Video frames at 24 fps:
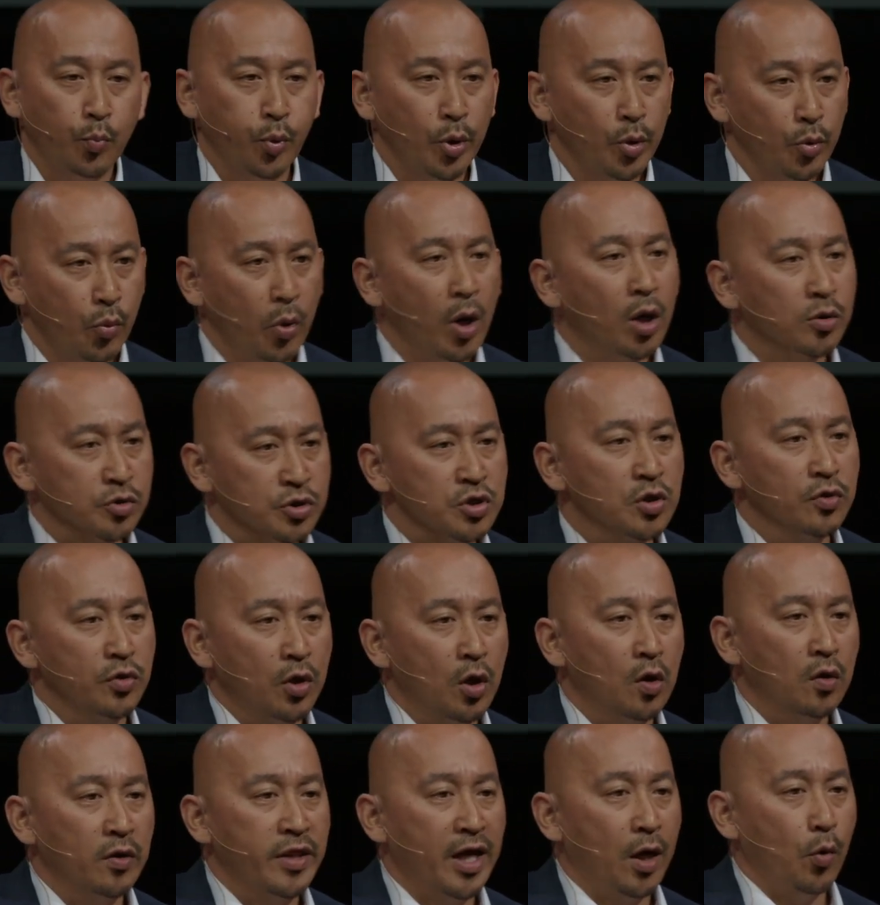We also
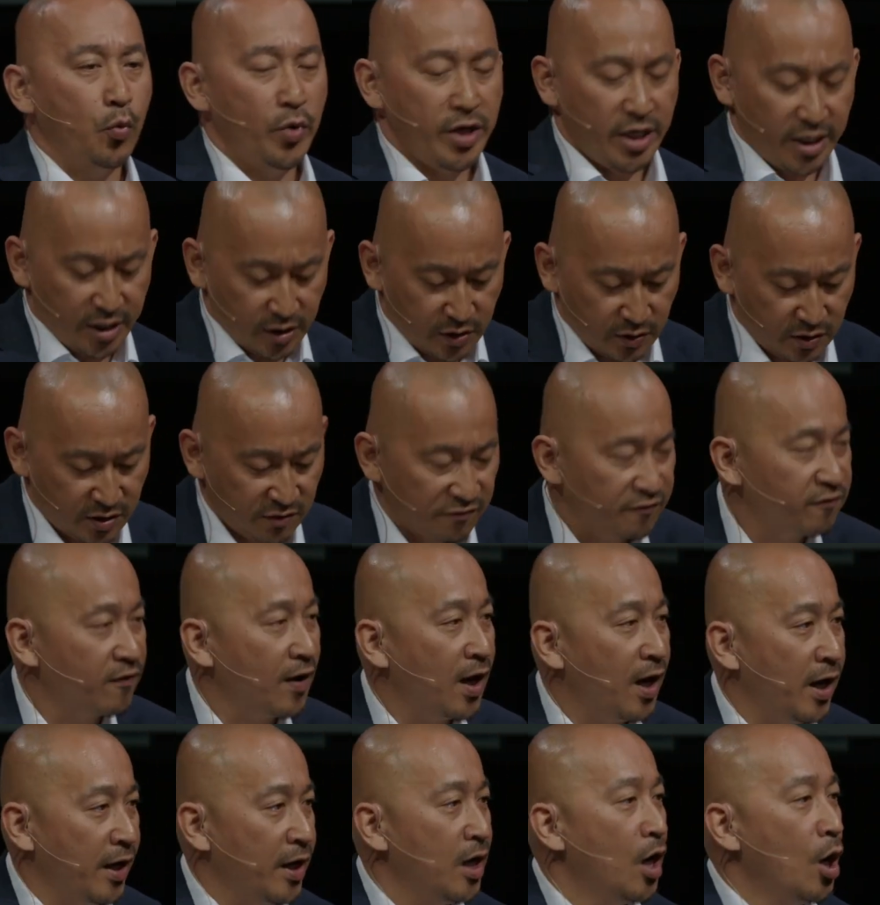know that we need to
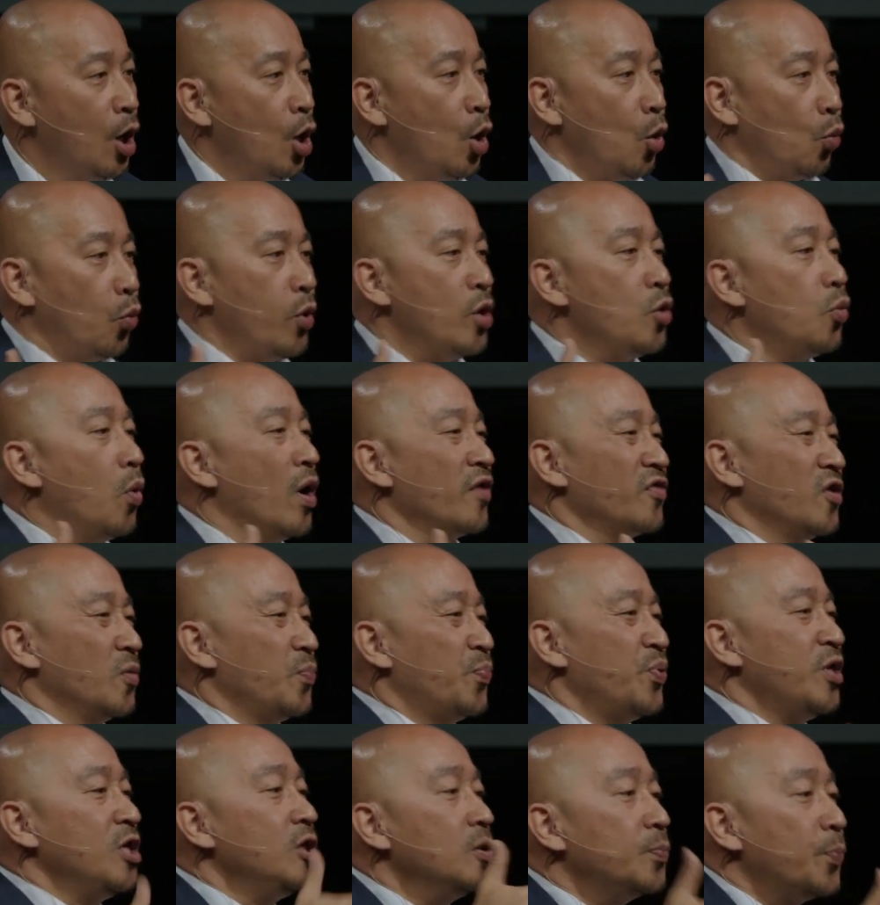defy. We want
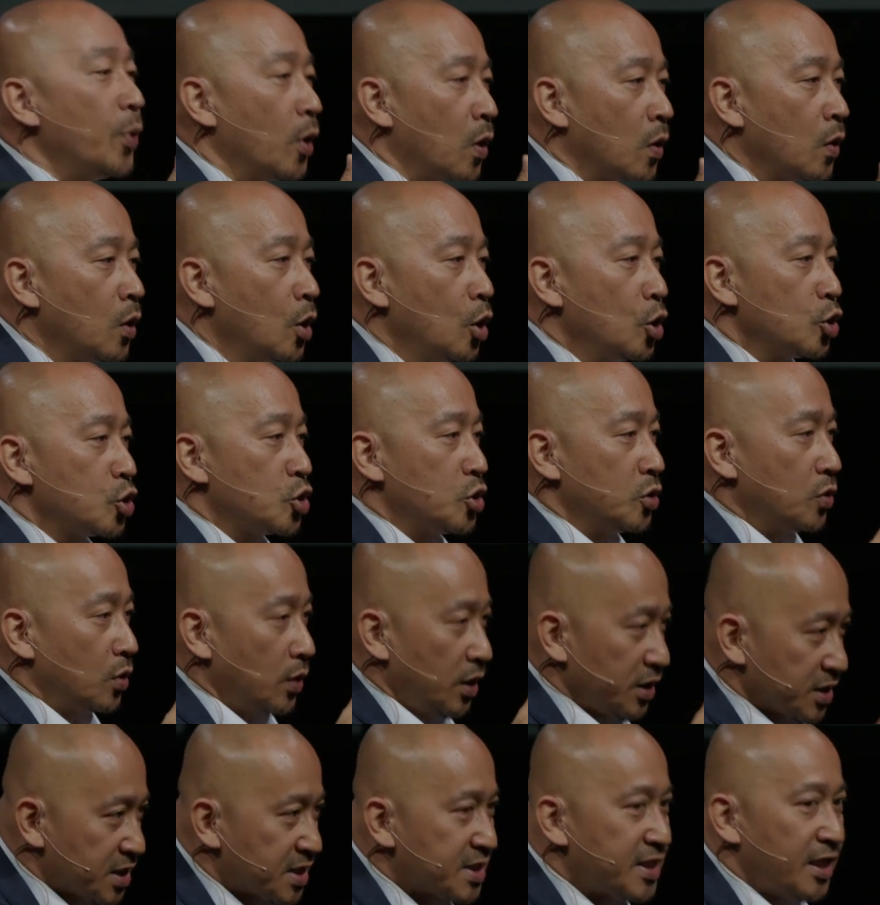the people
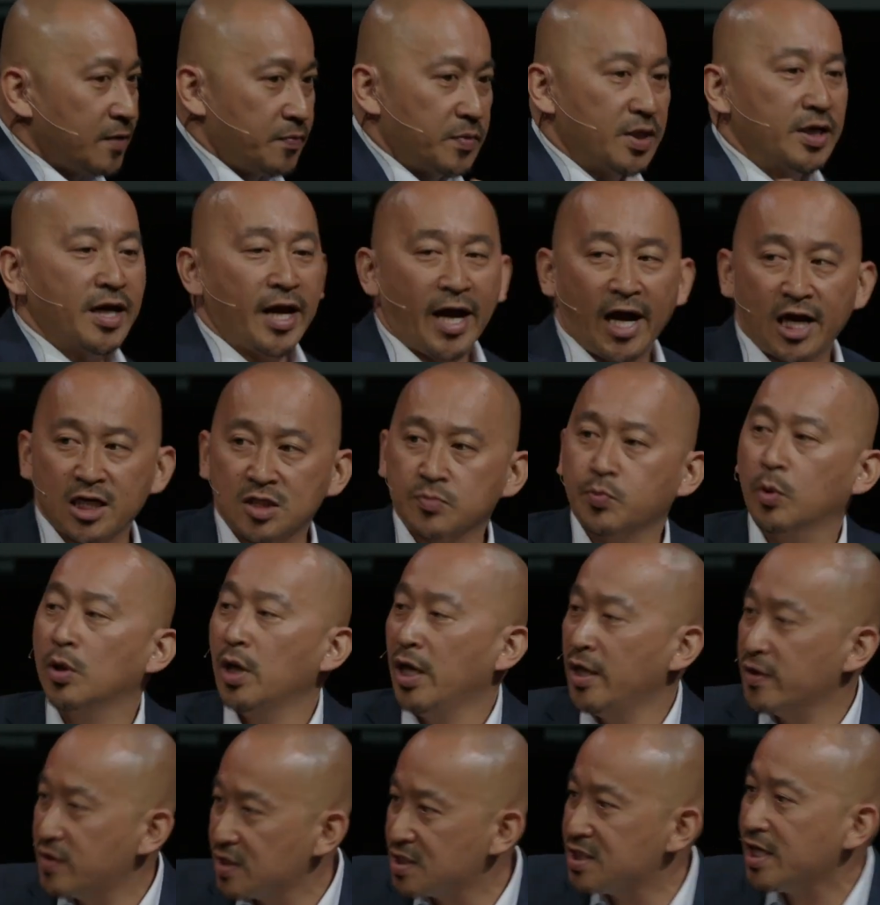to accept the
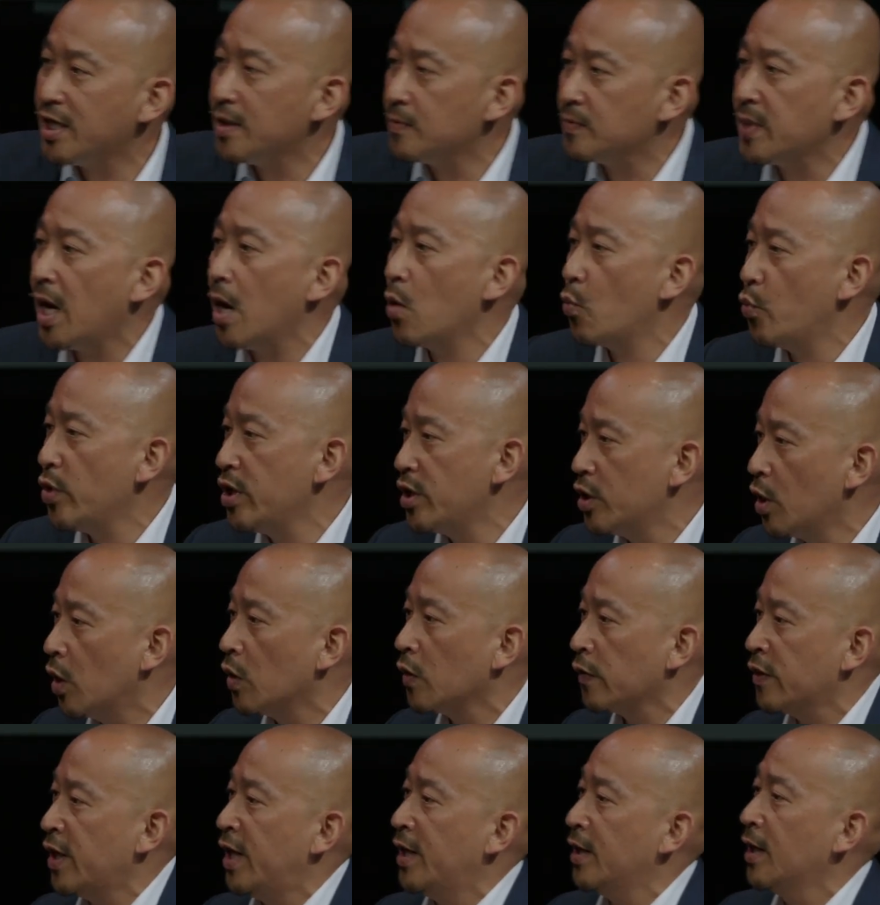gospel. At the same time, we
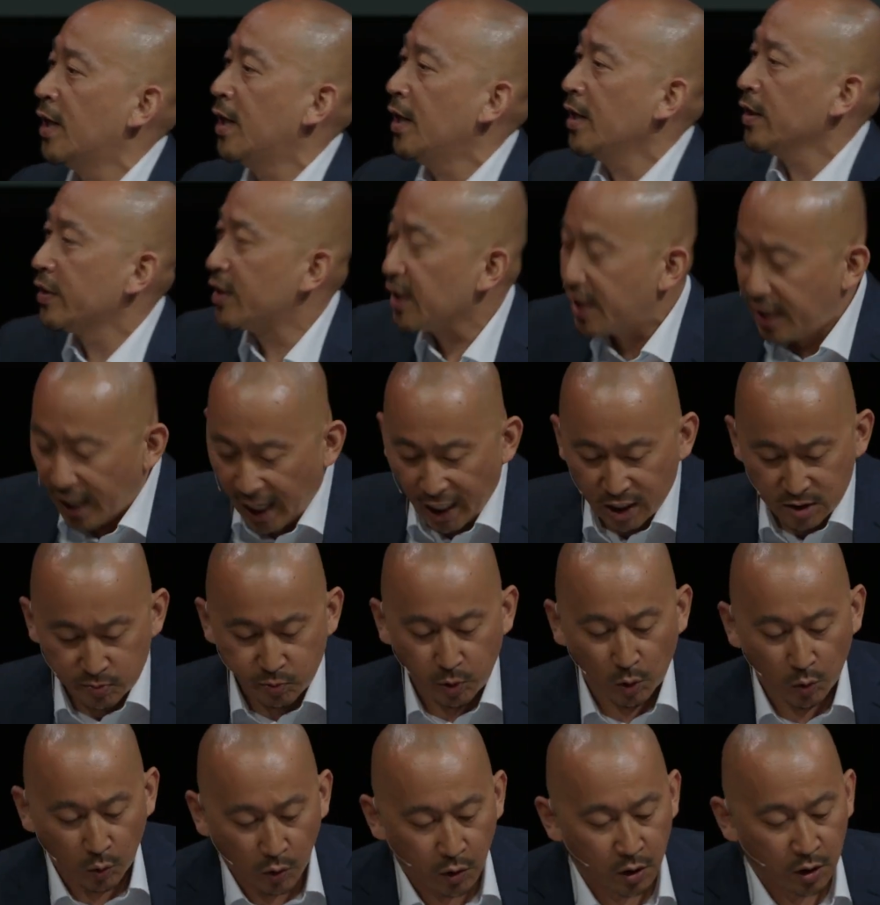know that the
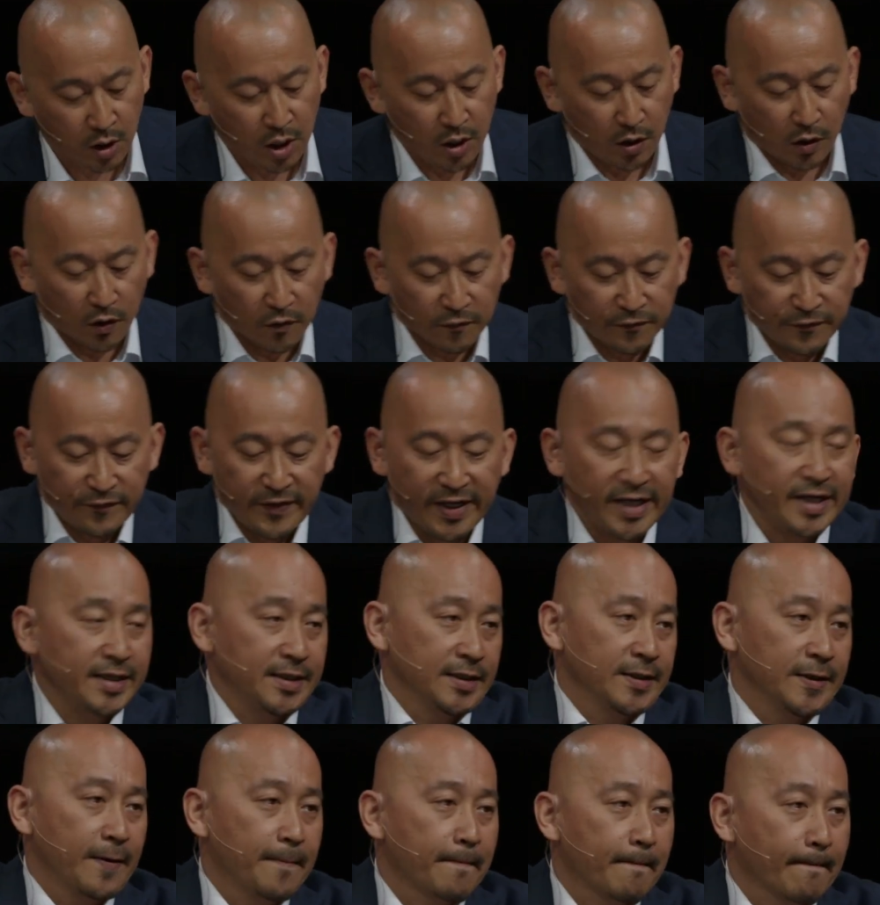gospel will
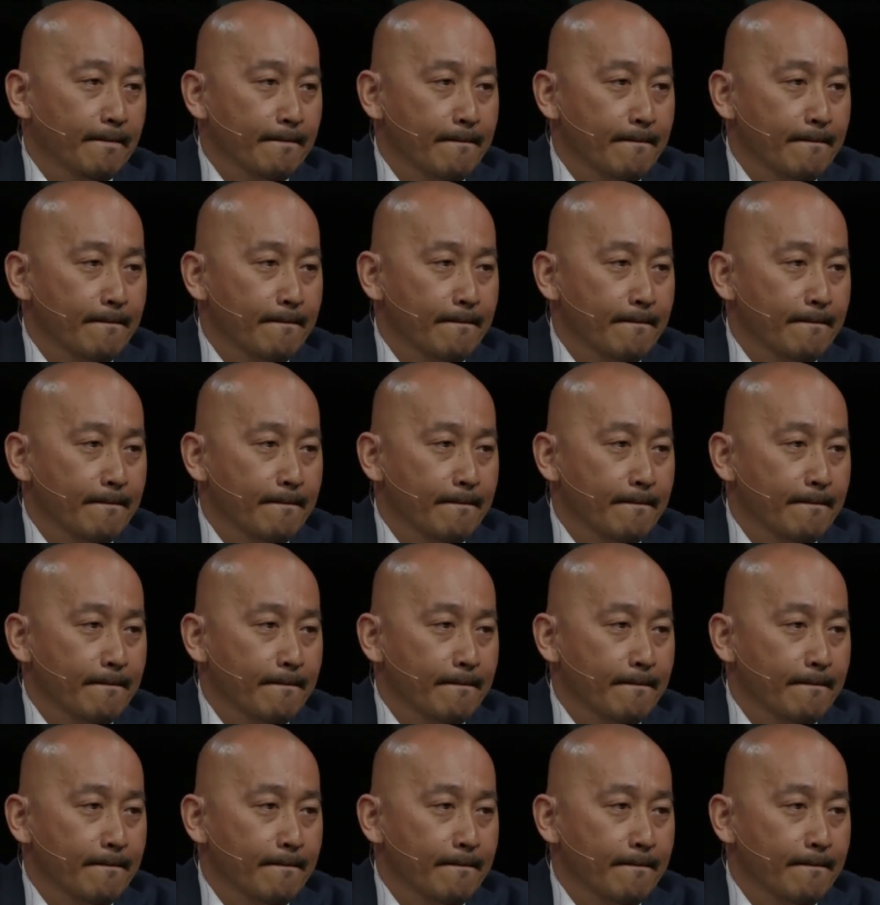offend.